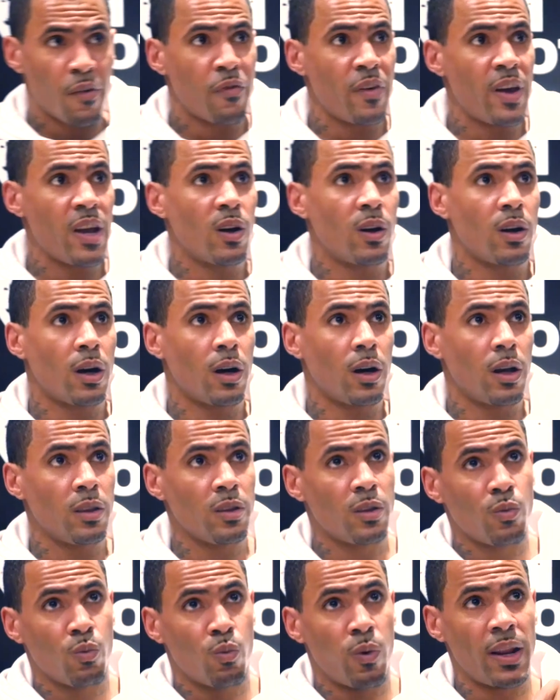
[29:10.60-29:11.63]
think
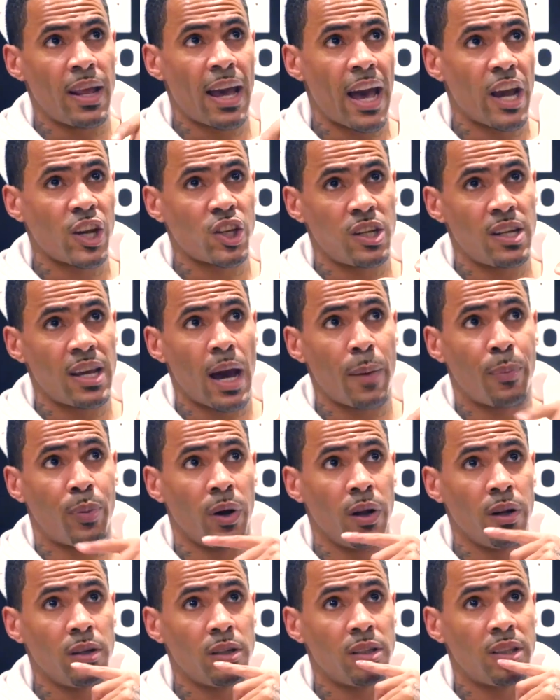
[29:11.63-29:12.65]
when it actually
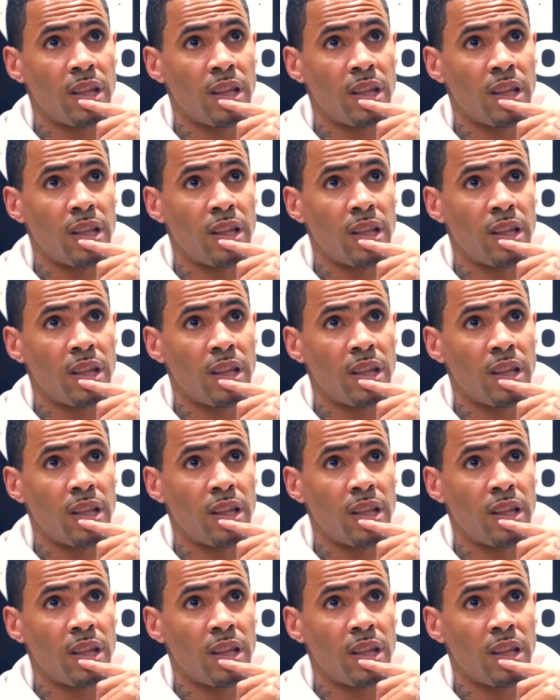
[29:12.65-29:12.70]
happened...